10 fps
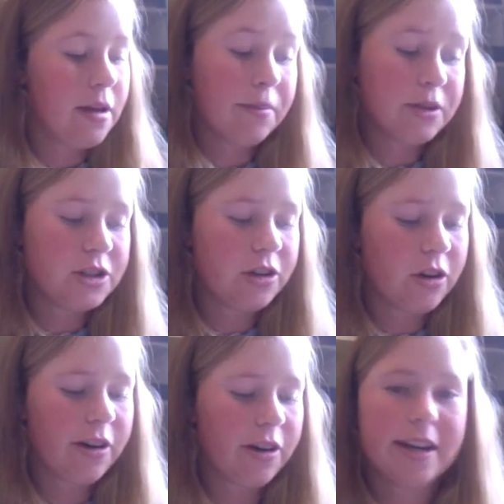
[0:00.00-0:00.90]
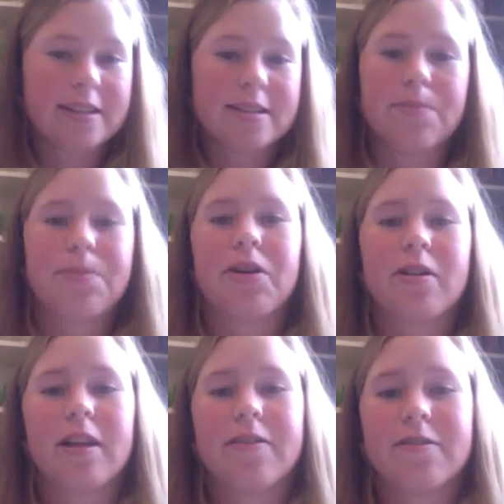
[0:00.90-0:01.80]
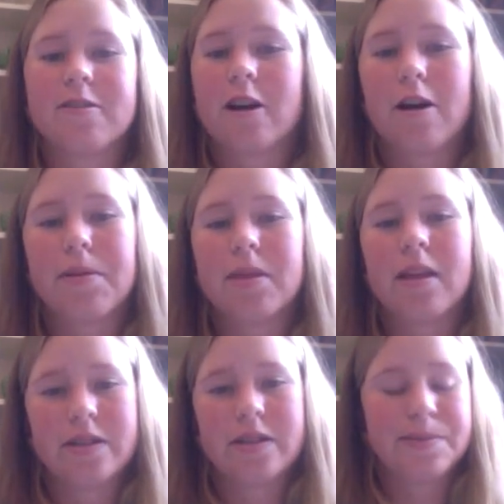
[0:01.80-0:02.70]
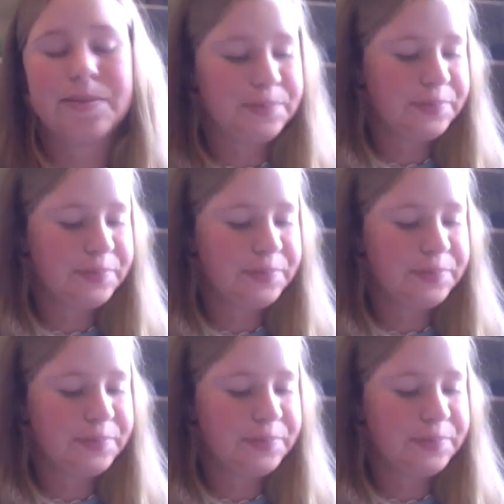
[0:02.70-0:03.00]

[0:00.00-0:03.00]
but she had already accepted her life with Tom and loved him.